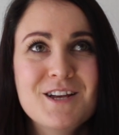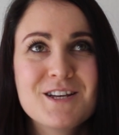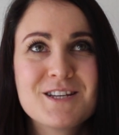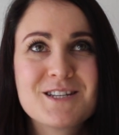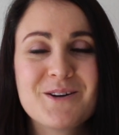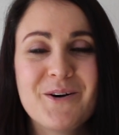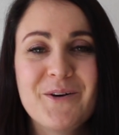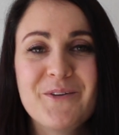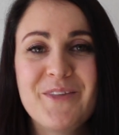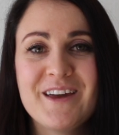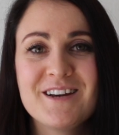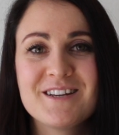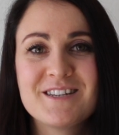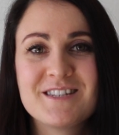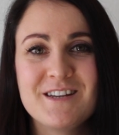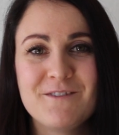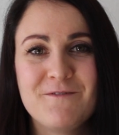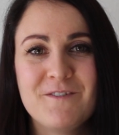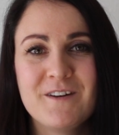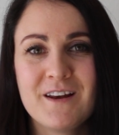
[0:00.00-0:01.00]
So that is
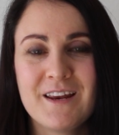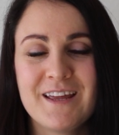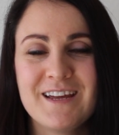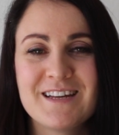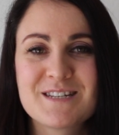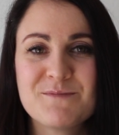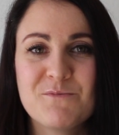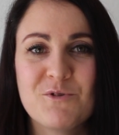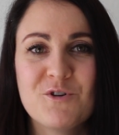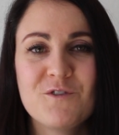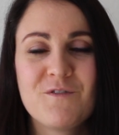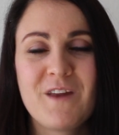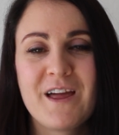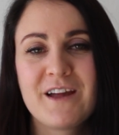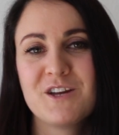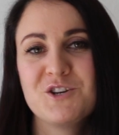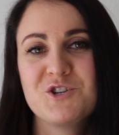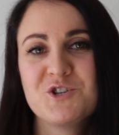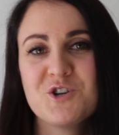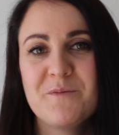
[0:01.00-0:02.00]
definitely, it's more of
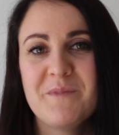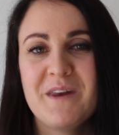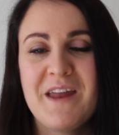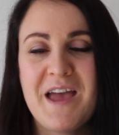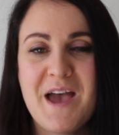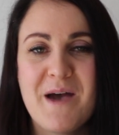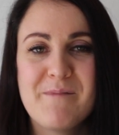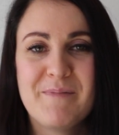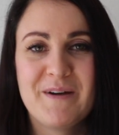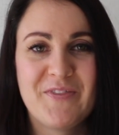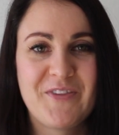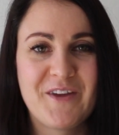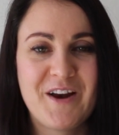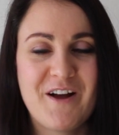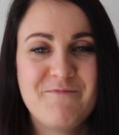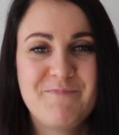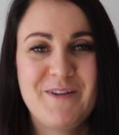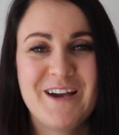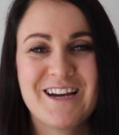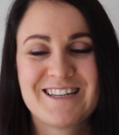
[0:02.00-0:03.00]
like a German habit that
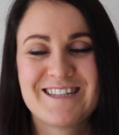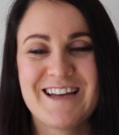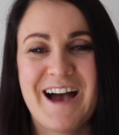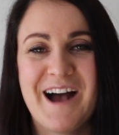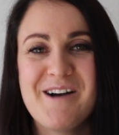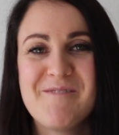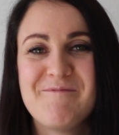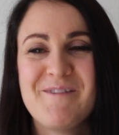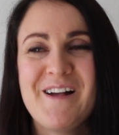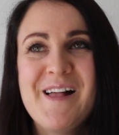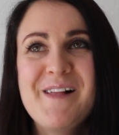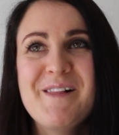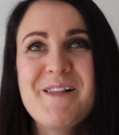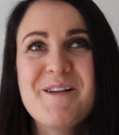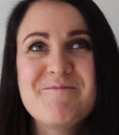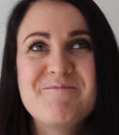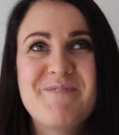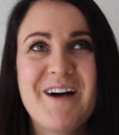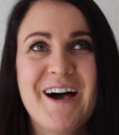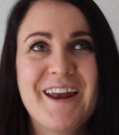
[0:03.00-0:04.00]
I've picked up.
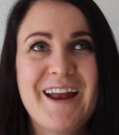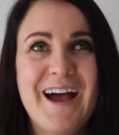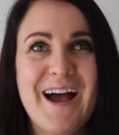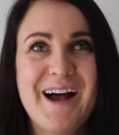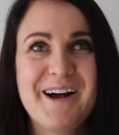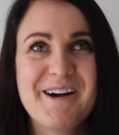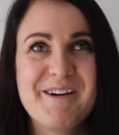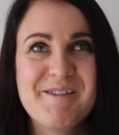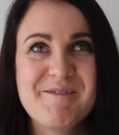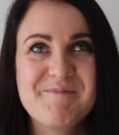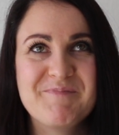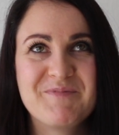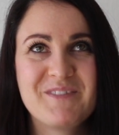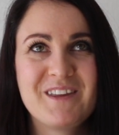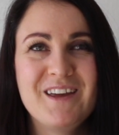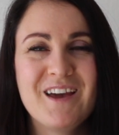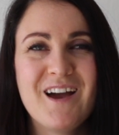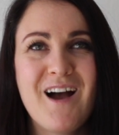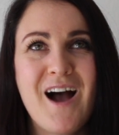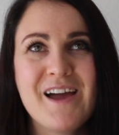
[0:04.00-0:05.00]
But
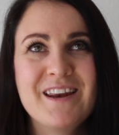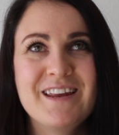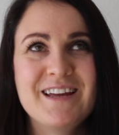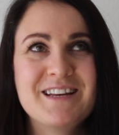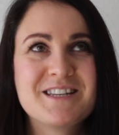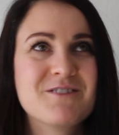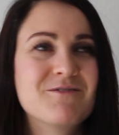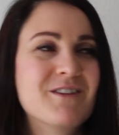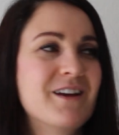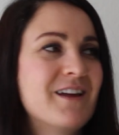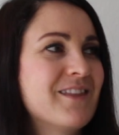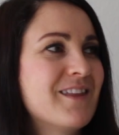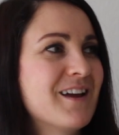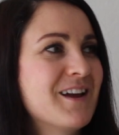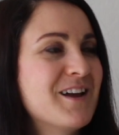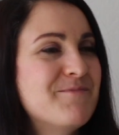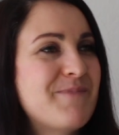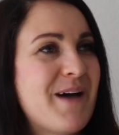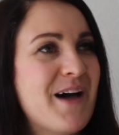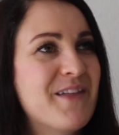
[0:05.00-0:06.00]
yeah, I need to really
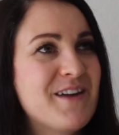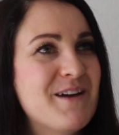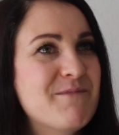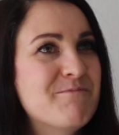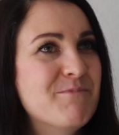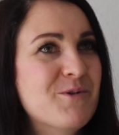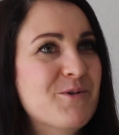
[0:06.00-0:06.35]
think about that